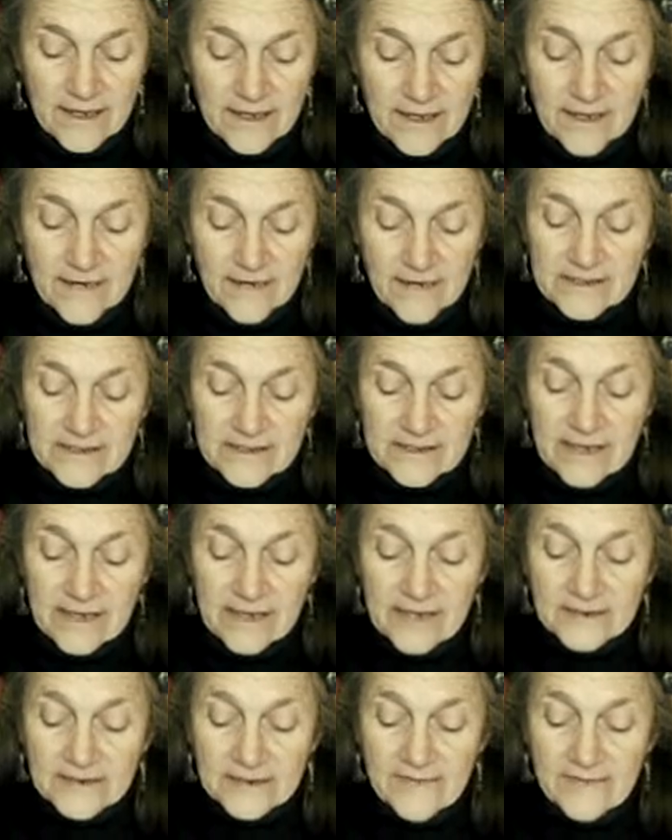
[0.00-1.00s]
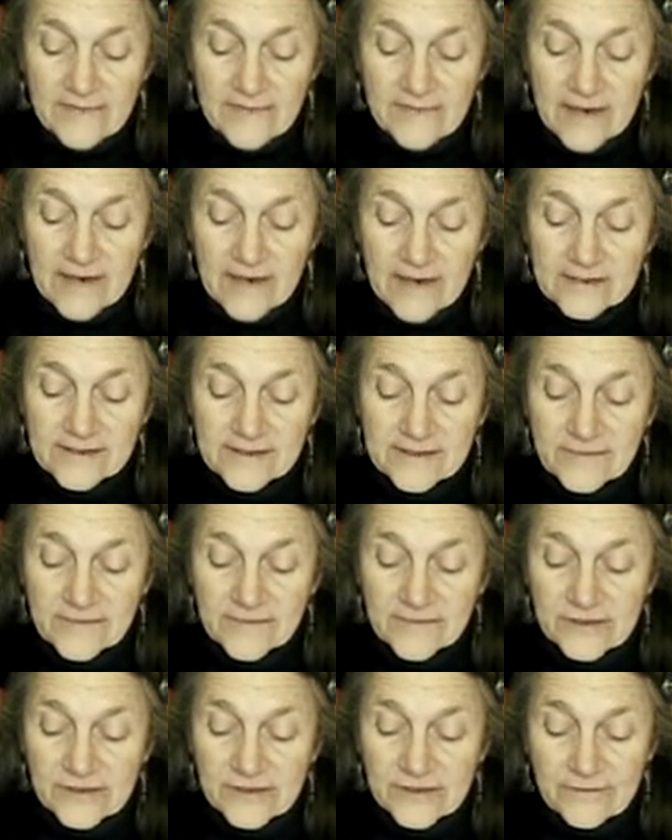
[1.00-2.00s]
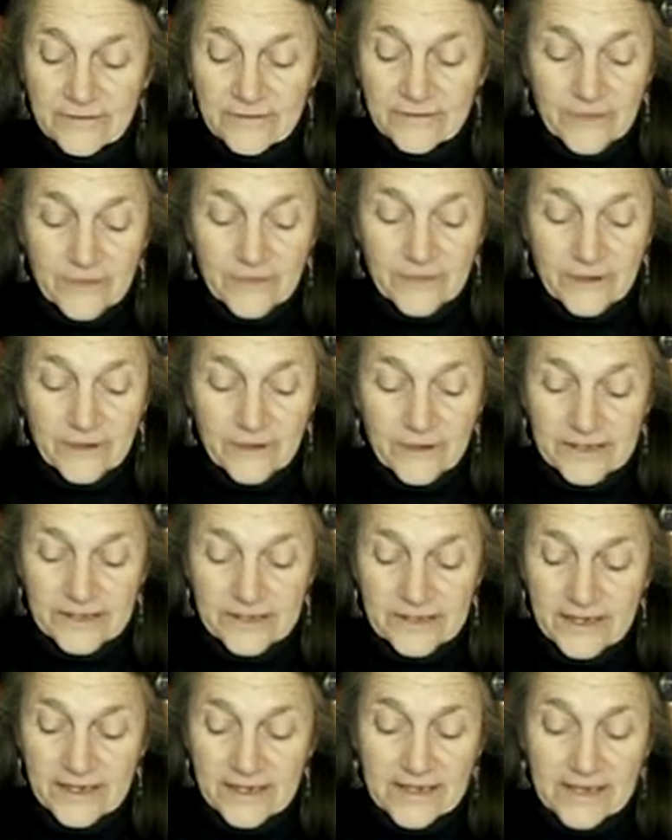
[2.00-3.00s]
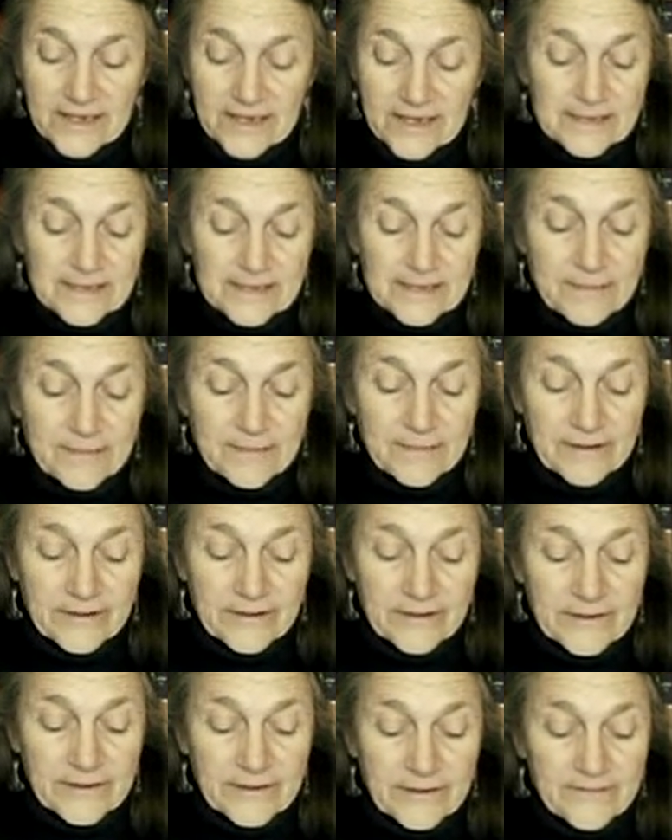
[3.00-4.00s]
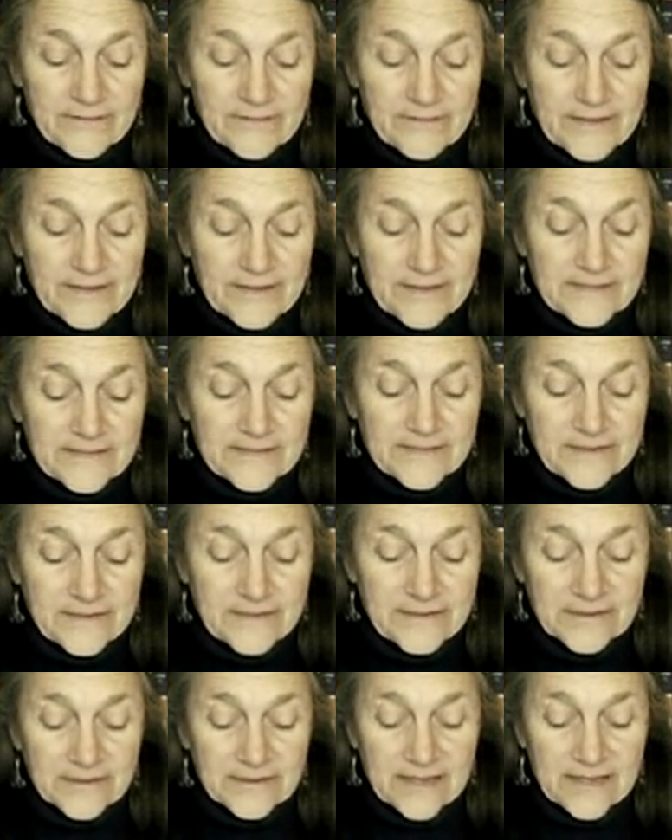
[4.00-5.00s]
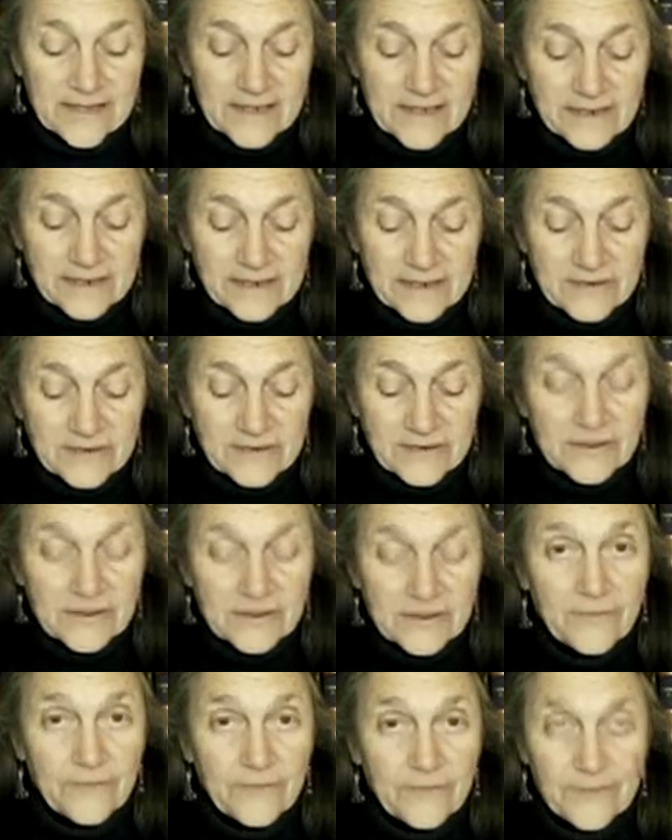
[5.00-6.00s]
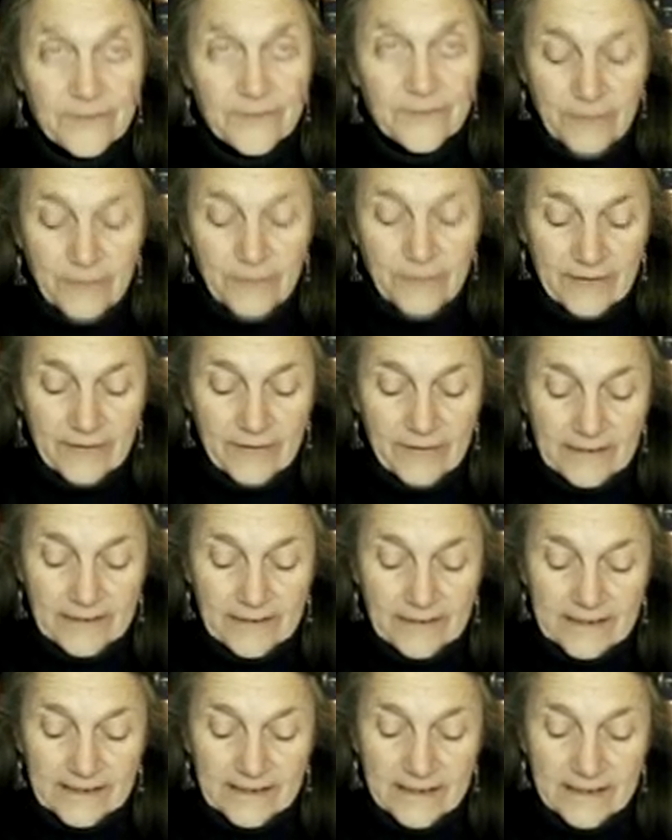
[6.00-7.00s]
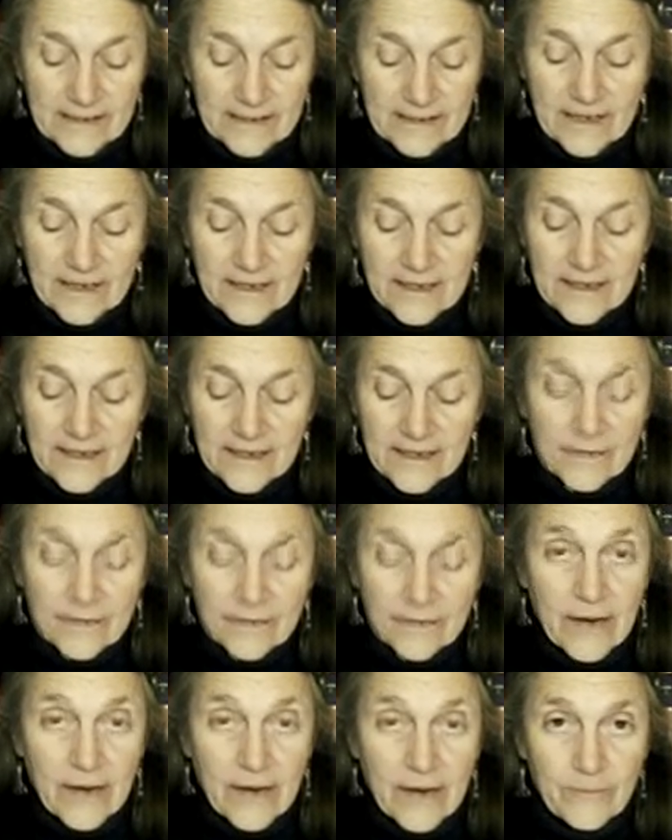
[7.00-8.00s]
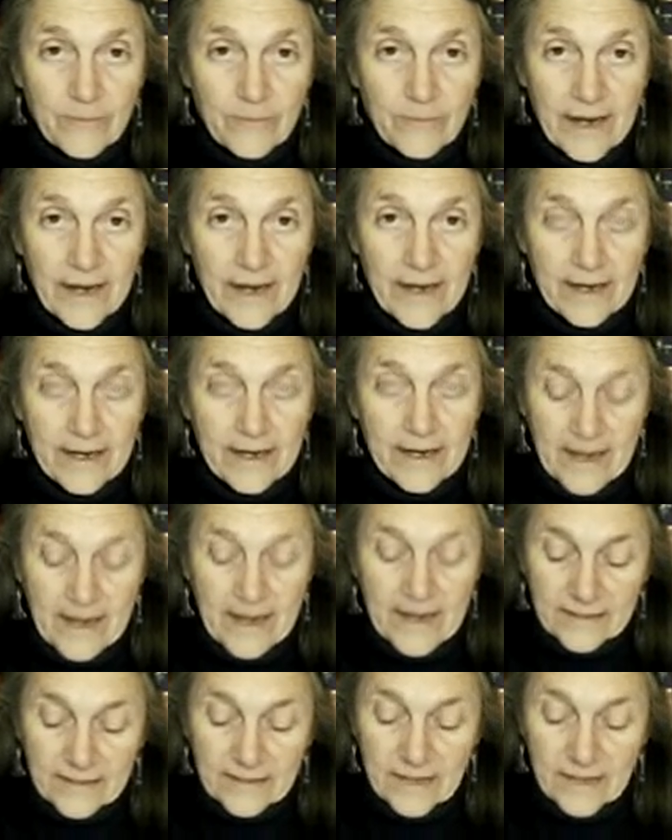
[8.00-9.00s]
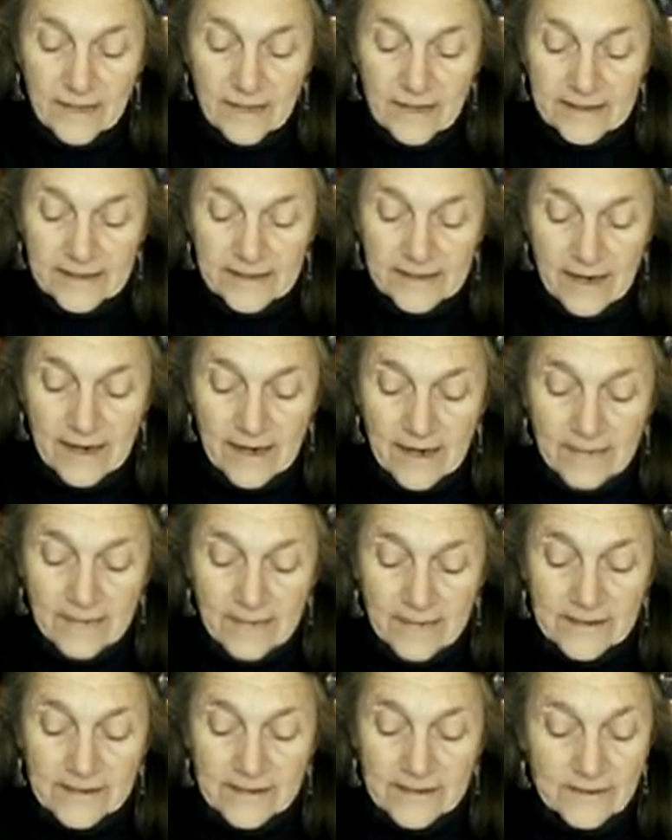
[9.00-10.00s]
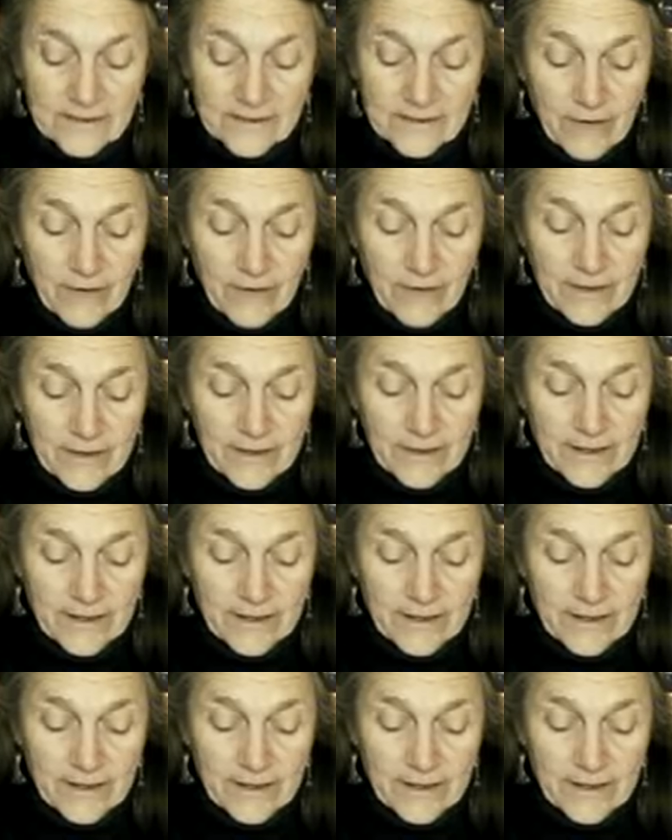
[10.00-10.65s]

Aristotle defines the virtue of courage as the ability to face fears and to do so for the right reason, in the right way, at the right time, and so on.